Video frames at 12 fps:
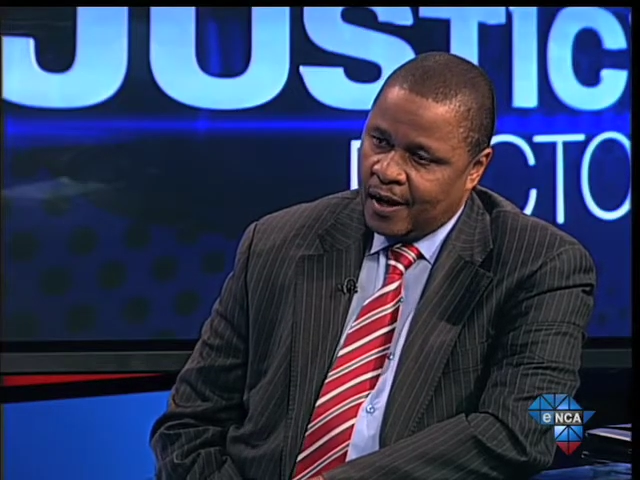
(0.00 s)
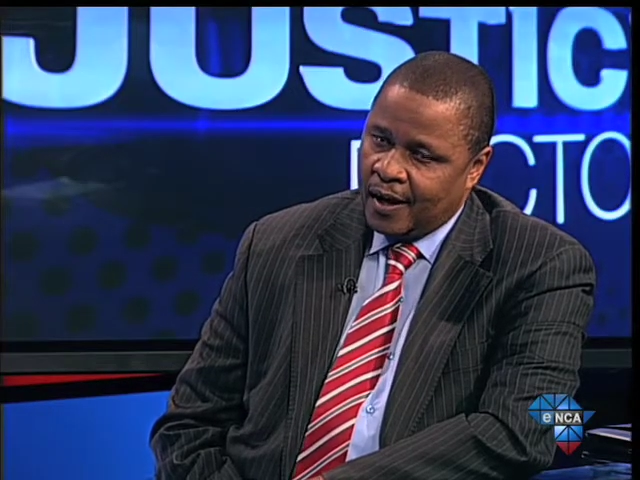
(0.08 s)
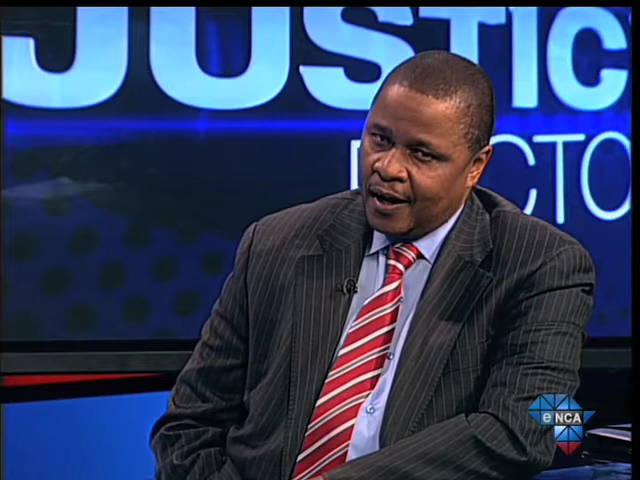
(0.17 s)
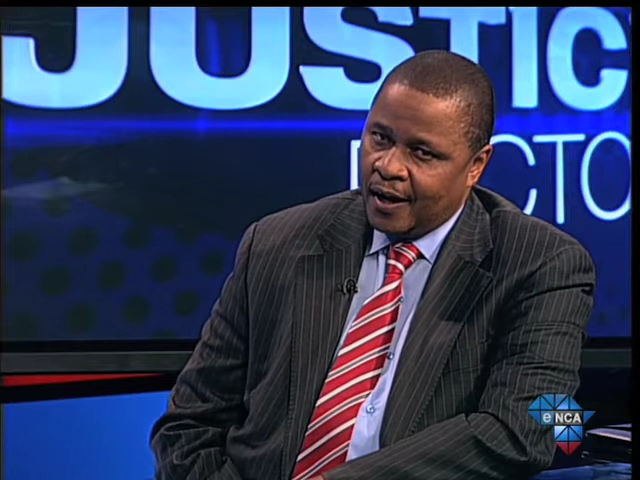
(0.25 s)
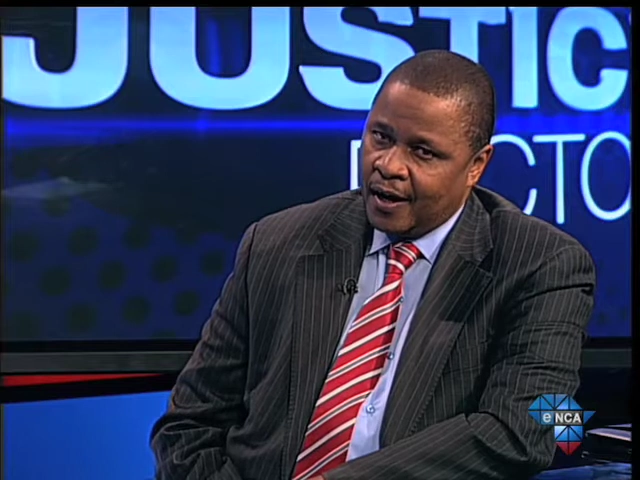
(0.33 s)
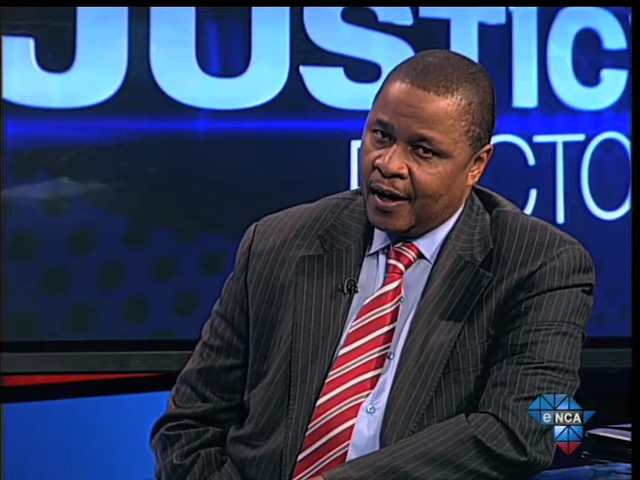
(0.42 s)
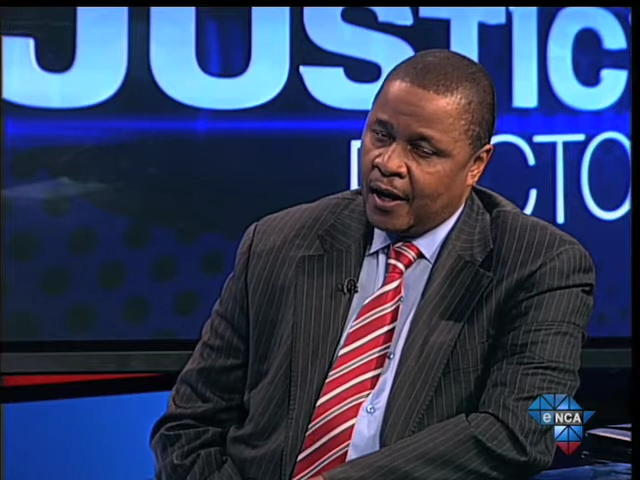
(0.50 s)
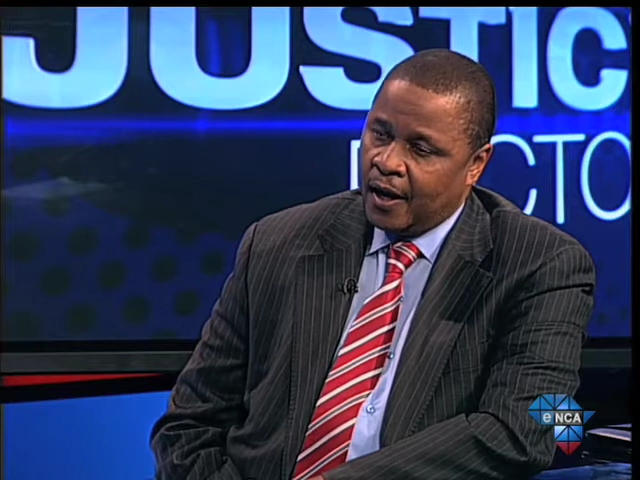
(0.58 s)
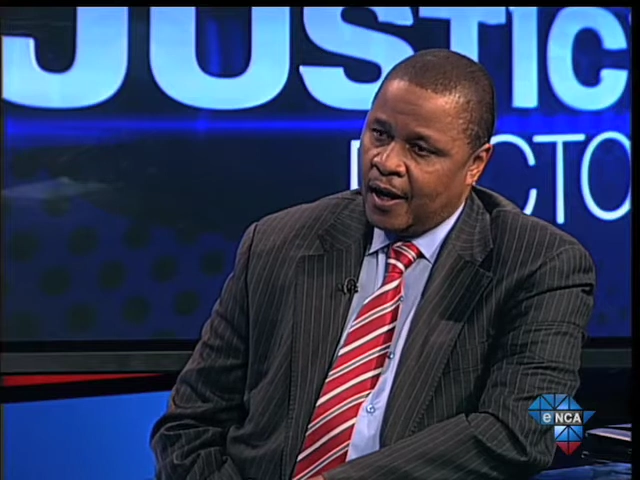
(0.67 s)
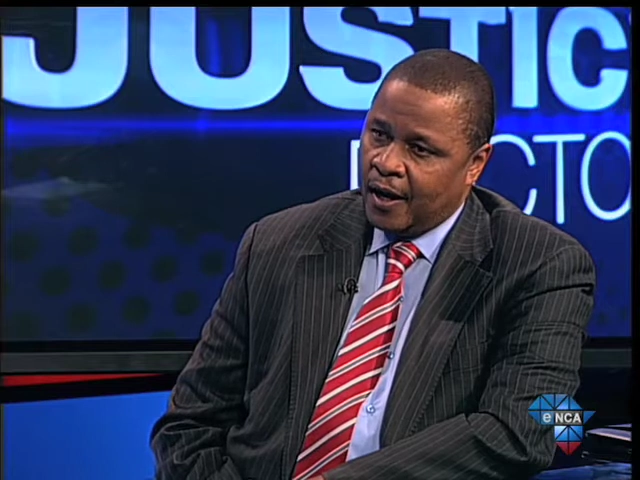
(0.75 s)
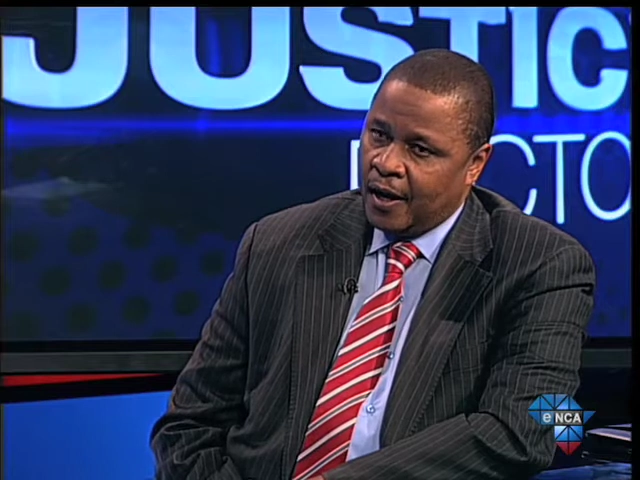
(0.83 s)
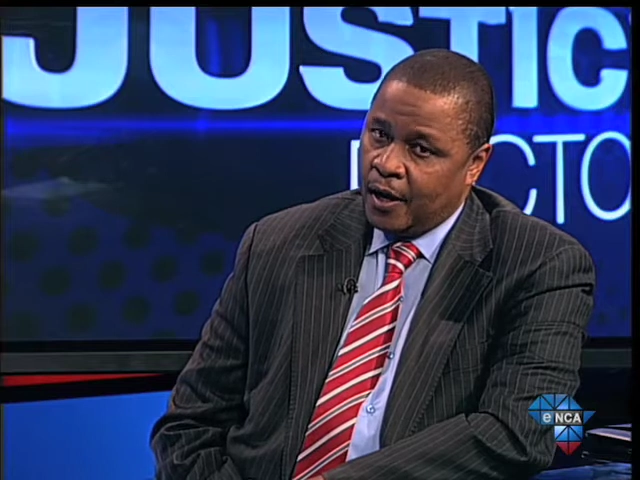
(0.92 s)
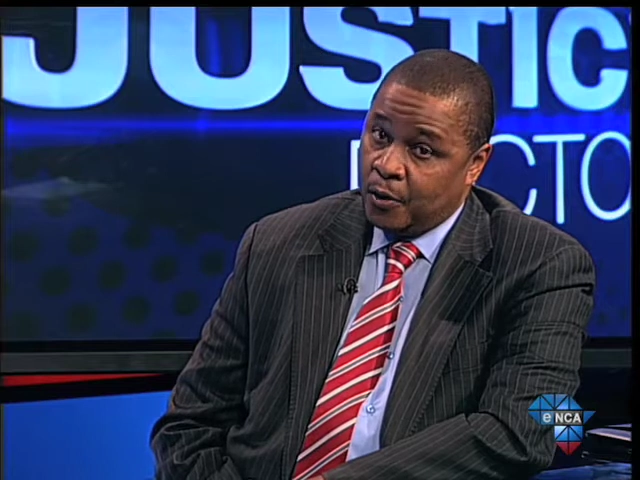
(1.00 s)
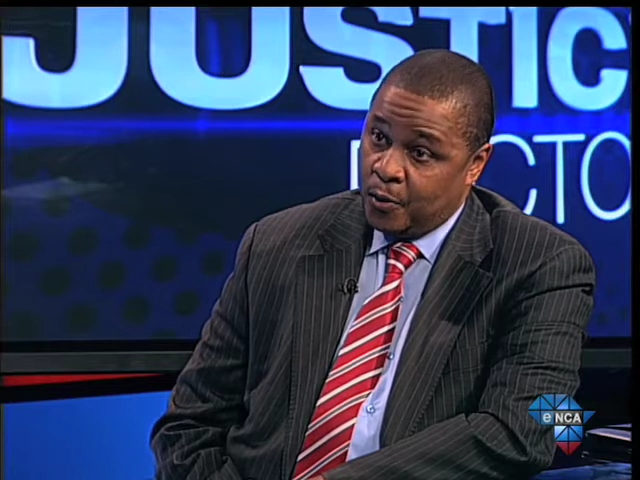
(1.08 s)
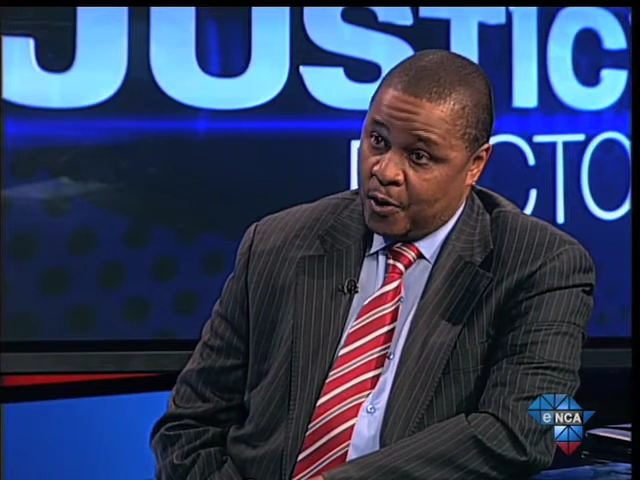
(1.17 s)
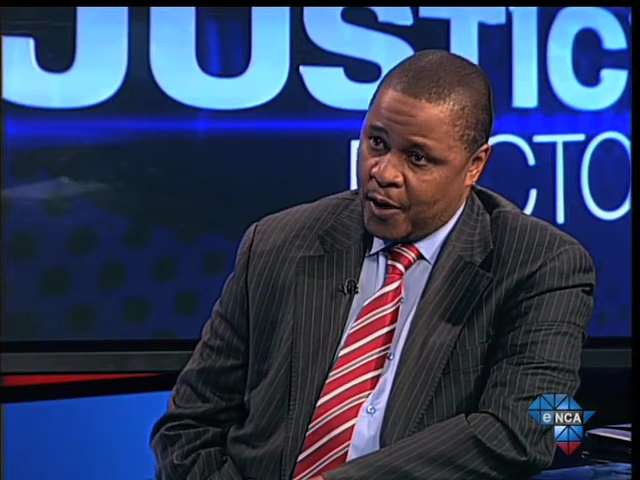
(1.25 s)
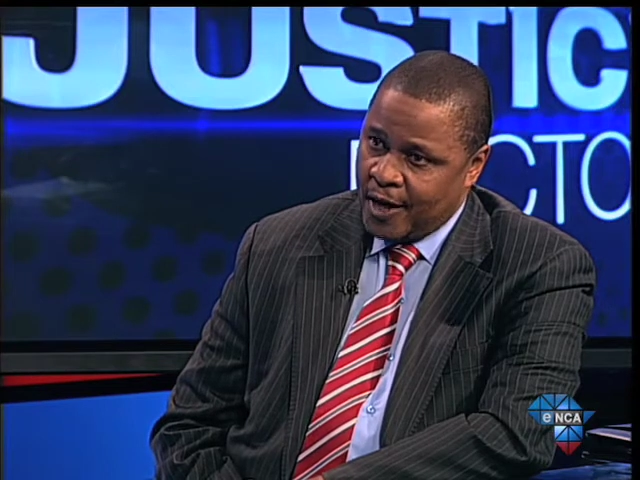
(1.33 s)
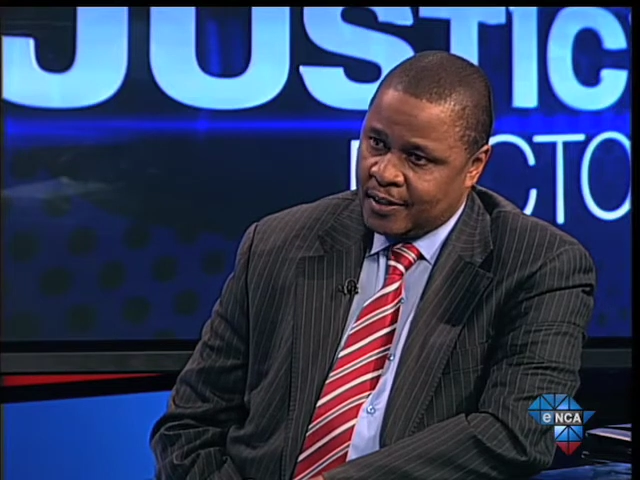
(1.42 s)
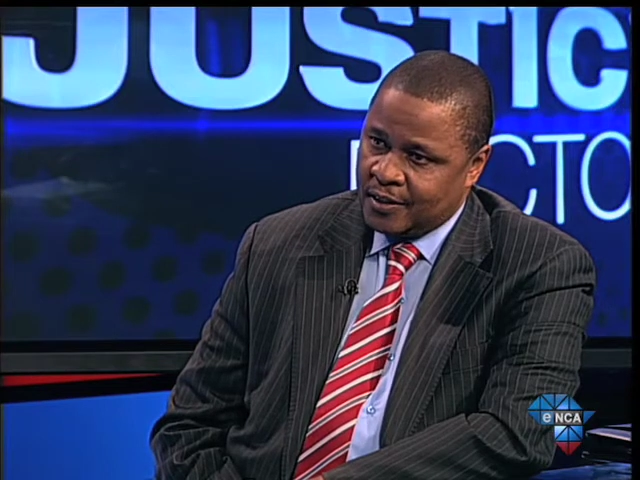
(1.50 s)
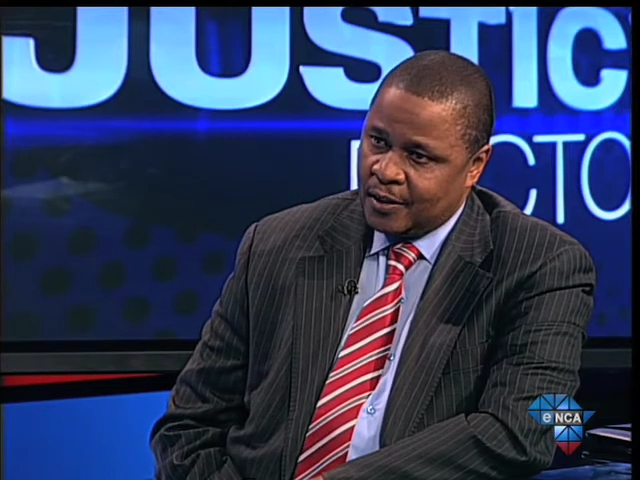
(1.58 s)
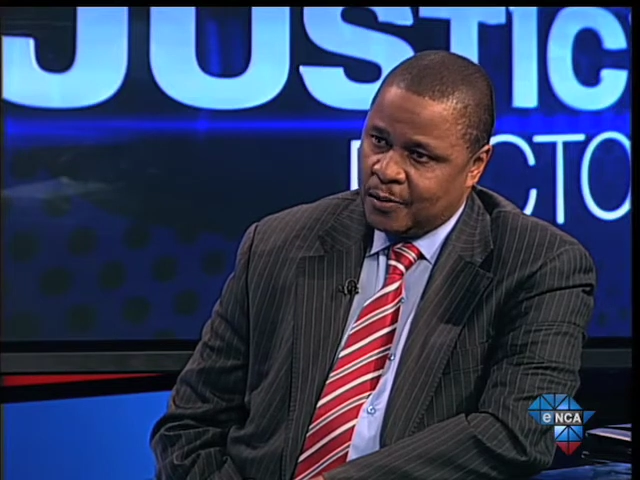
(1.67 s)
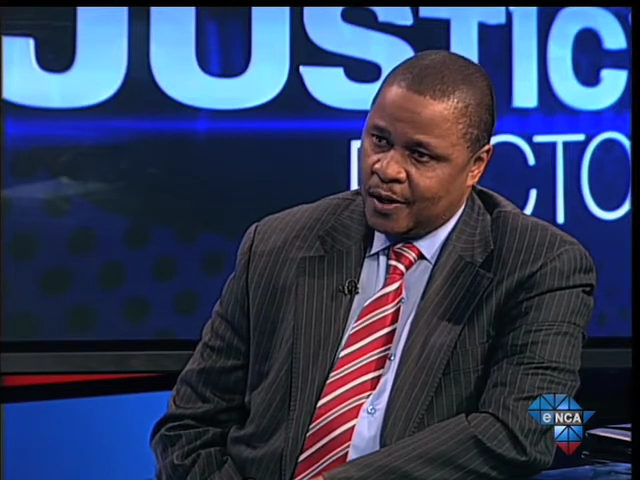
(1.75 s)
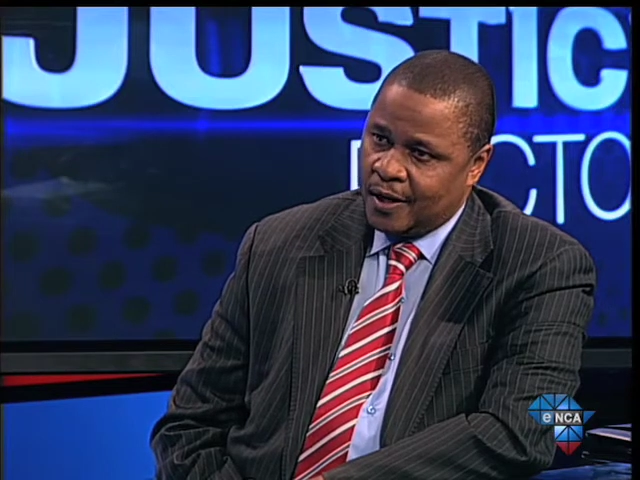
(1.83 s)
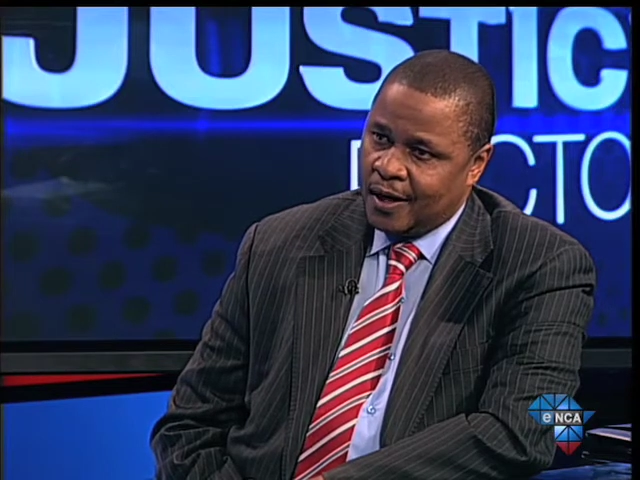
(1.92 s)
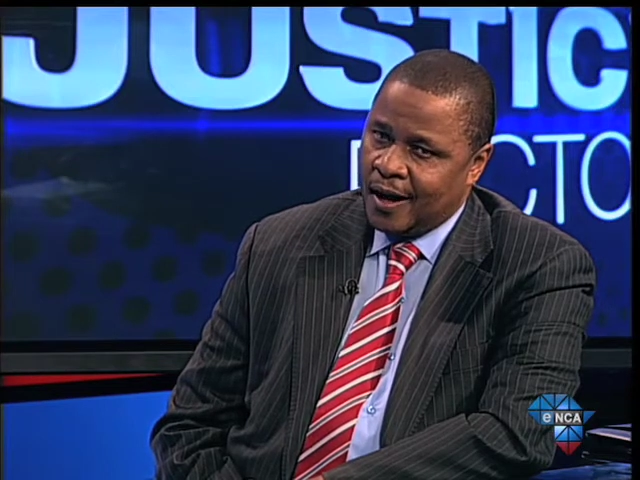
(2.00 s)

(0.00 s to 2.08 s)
You are right in a way.